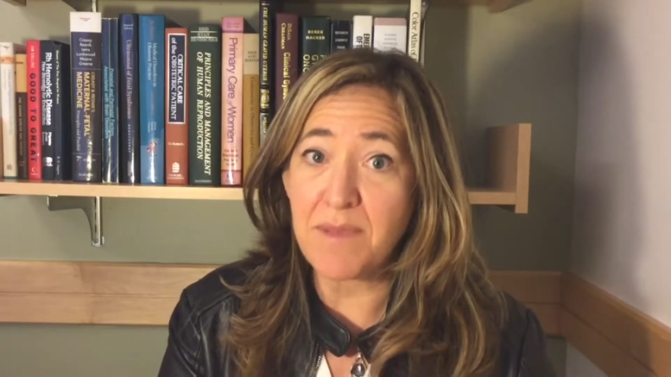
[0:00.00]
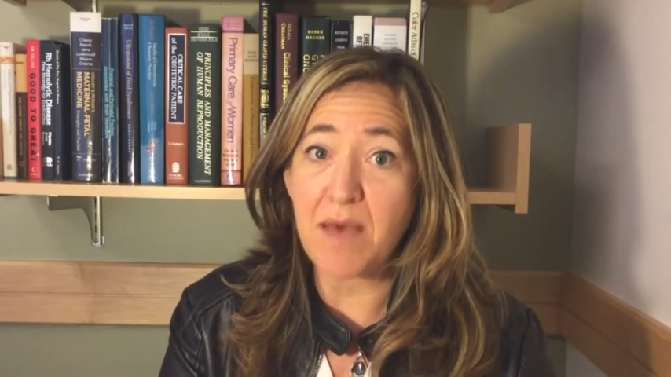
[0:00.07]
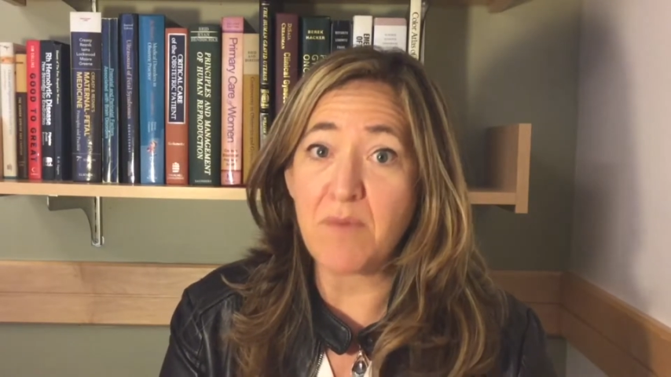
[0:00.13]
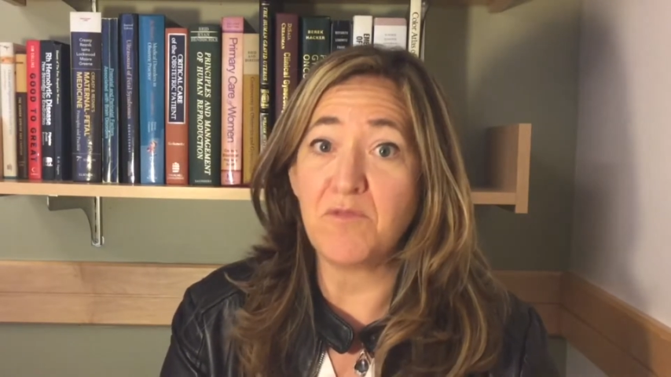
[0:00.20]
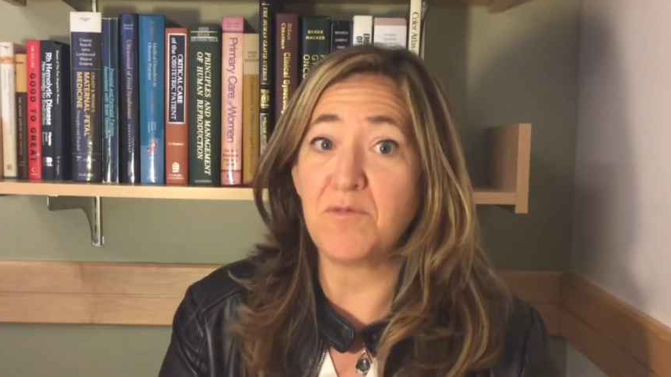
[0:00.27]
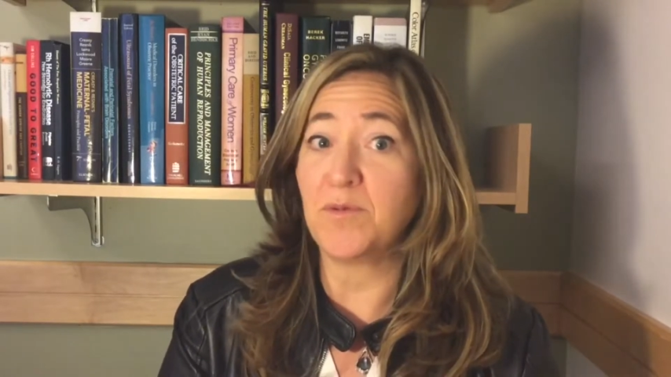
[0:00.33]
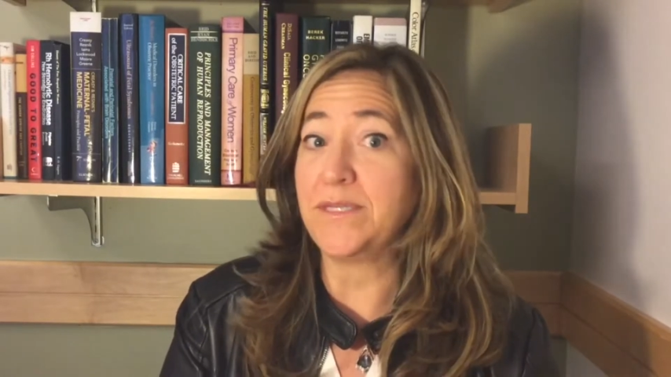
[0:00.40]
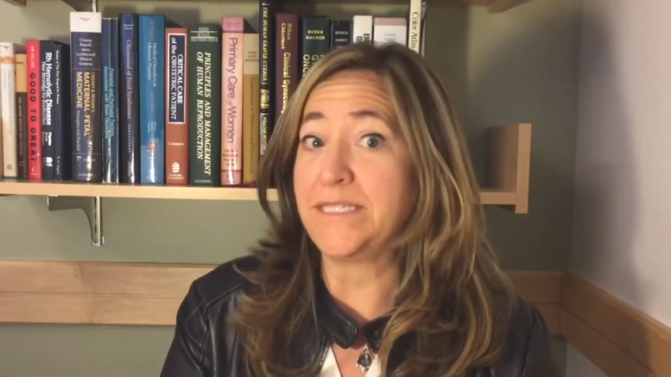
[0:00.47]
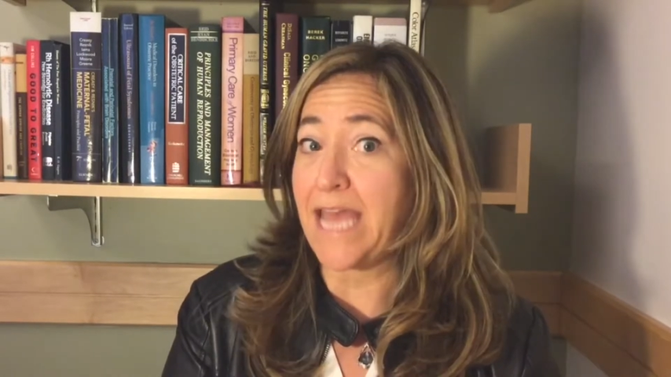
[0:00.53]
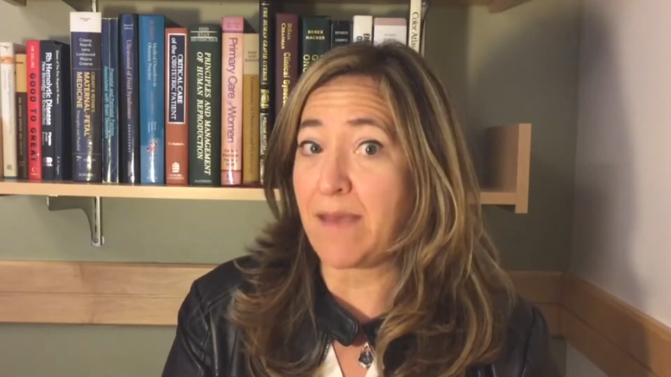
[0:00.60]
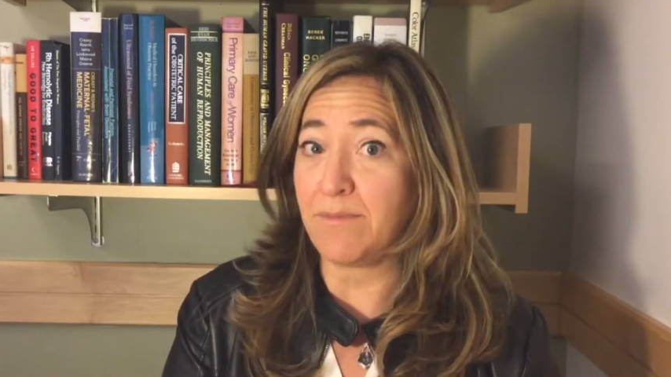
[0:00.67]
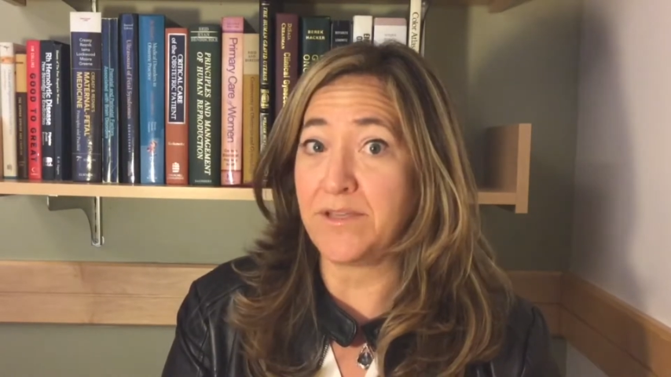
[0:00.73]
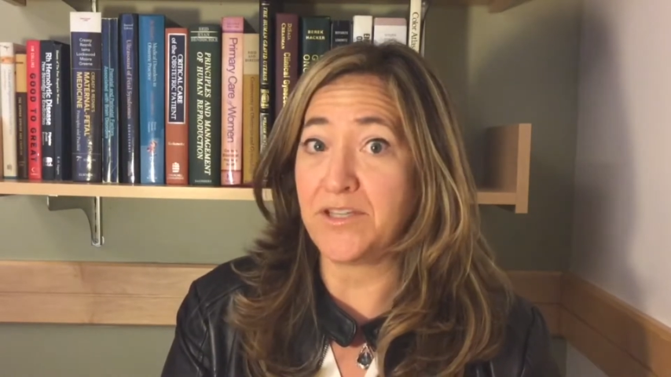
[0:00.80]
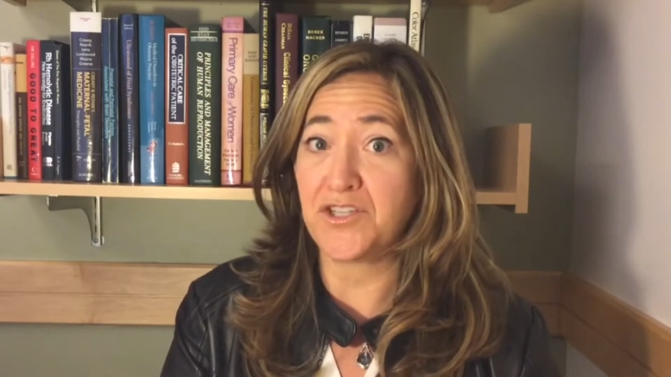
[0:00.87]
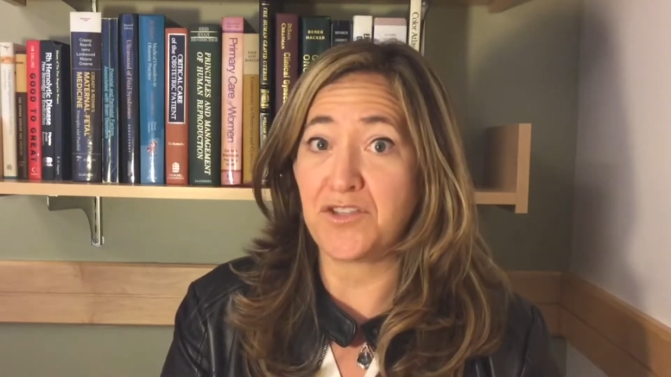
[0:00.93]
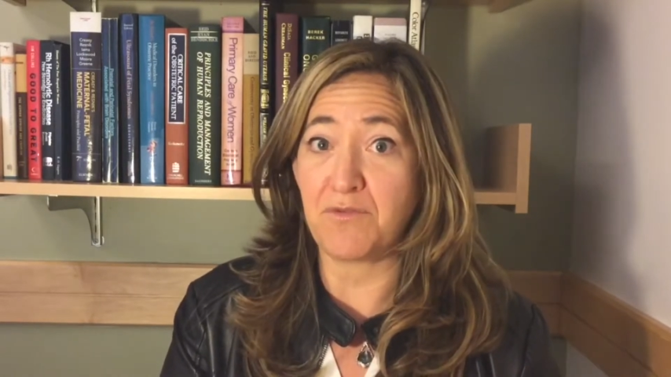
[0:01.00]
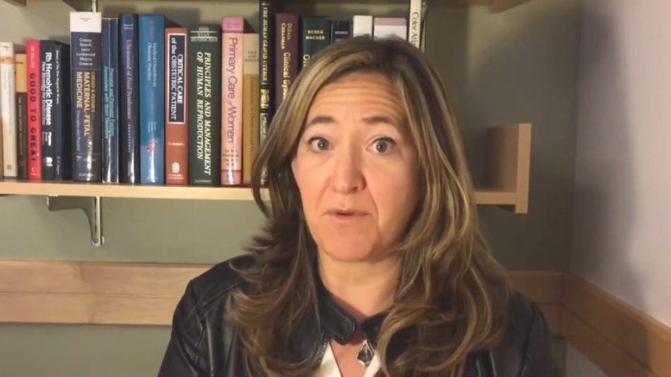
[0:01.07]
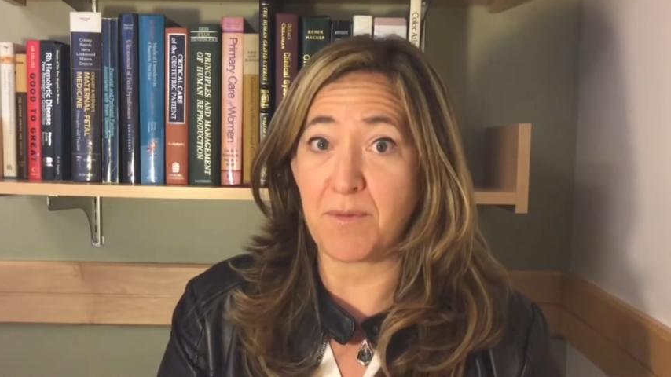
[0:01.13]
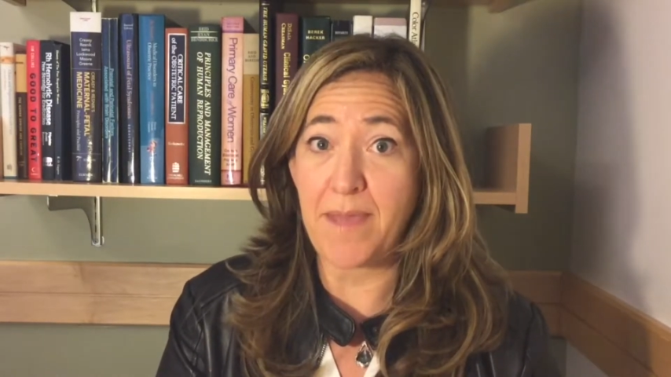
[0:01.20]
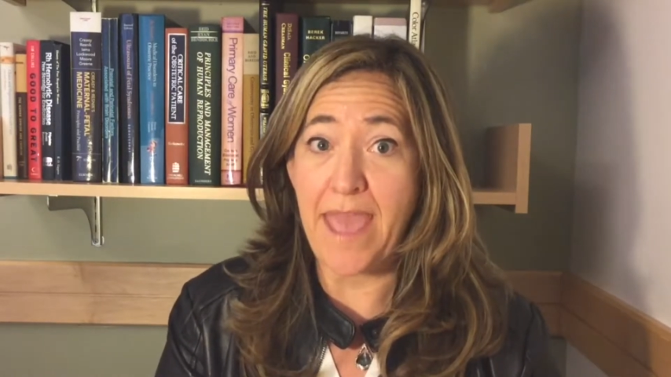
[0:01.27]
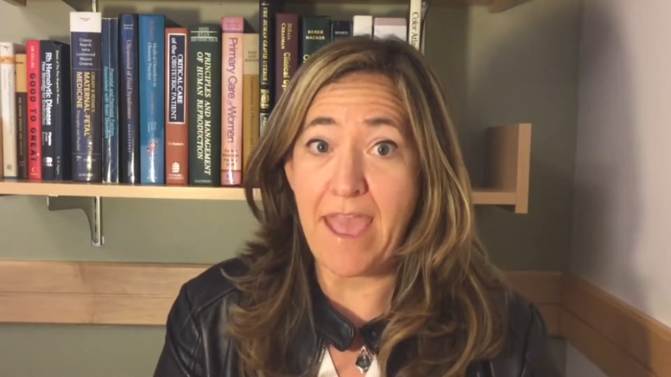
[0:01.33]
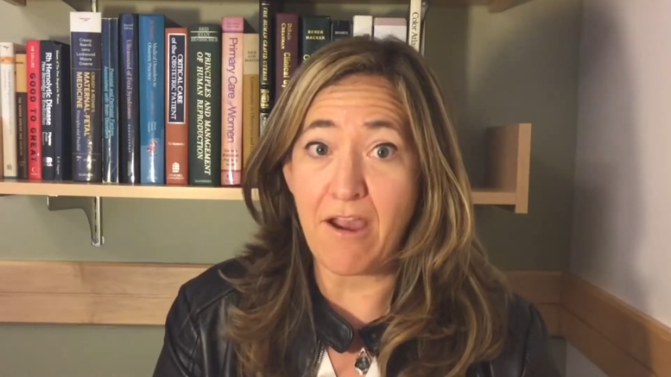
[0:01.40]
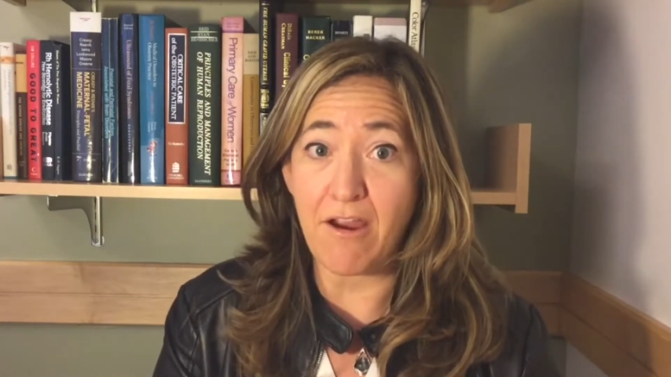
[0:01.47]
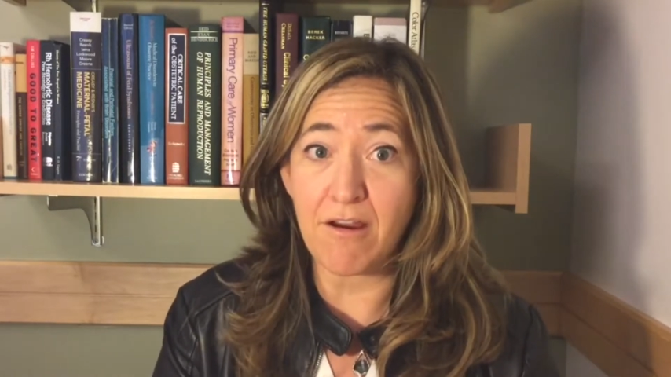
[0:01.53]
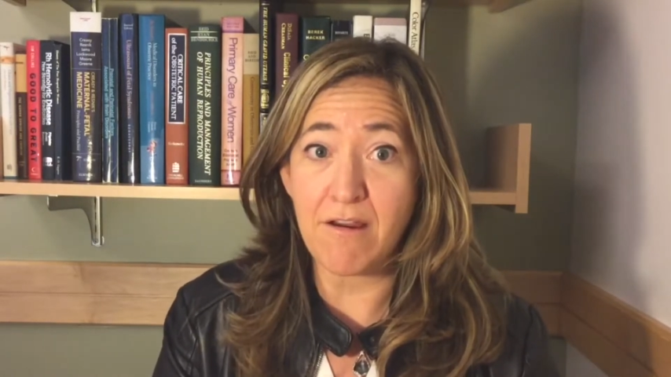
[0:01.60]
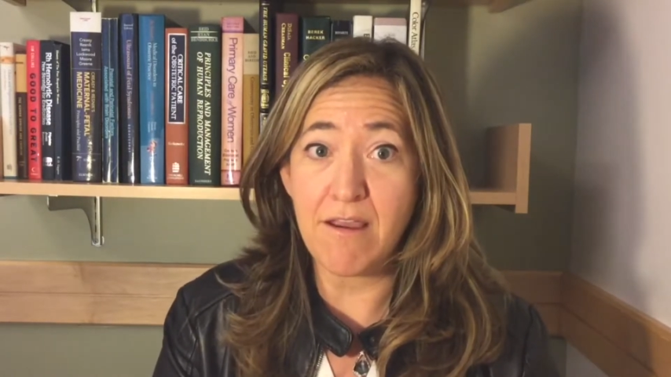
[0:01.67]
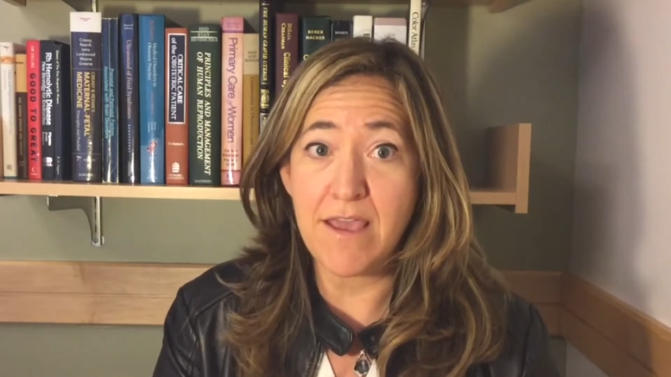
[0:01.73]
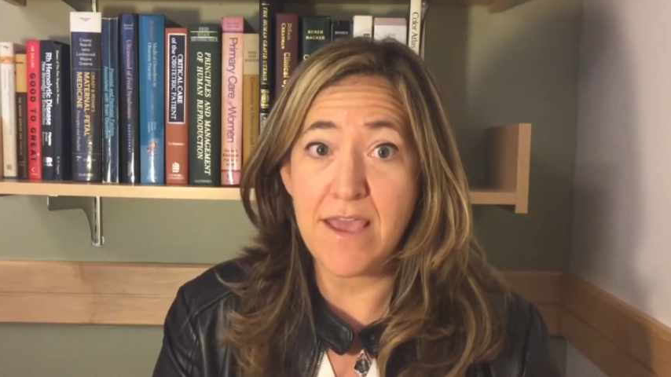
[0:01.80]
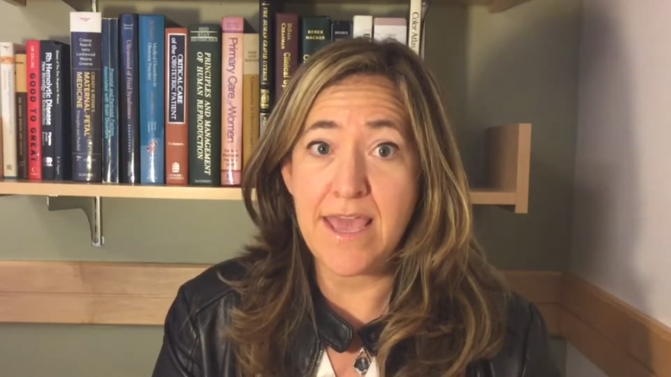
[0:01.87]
bowel movement would damage the repair